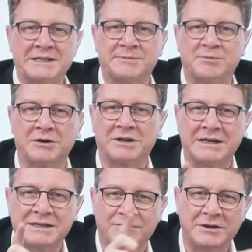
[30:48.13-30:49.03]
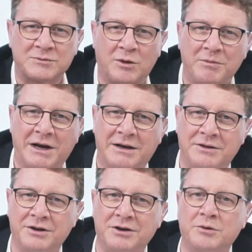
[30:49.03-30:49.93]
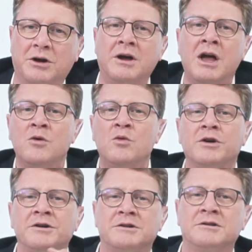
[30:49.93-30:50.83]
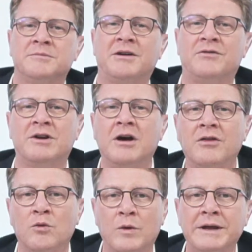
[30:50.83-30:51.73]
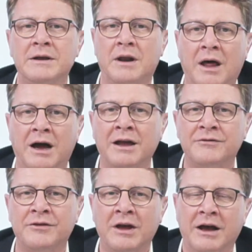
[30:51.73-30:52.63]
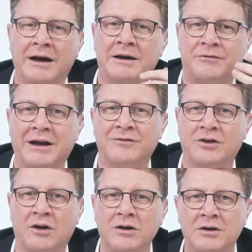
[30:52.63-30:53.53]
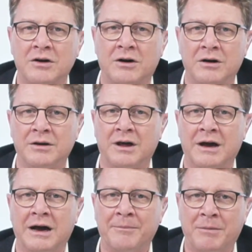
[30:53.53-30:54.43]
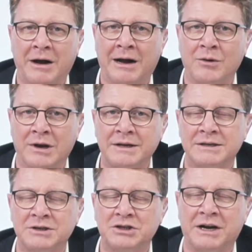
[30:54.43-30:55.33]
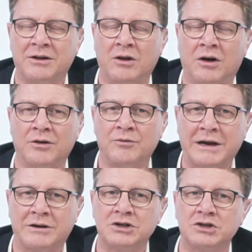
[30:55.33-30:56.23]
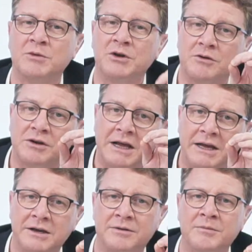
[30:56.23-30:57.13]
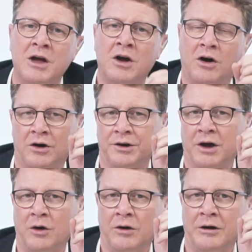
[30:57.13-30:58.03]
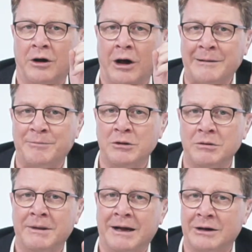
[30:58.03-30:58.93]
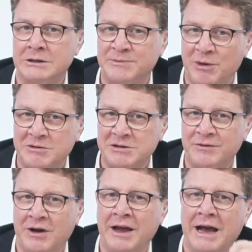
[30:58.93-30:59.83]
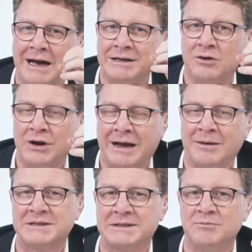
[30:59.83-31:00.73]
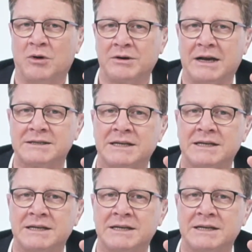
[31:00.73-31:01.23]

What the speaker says: Podcast, the first one back in the new year. We're going to do them every other week live at 5 o'clock on our LinkedIn channel on Recognition, but you can hear them on Apple, on Spotify, and on Amazon Podcasts,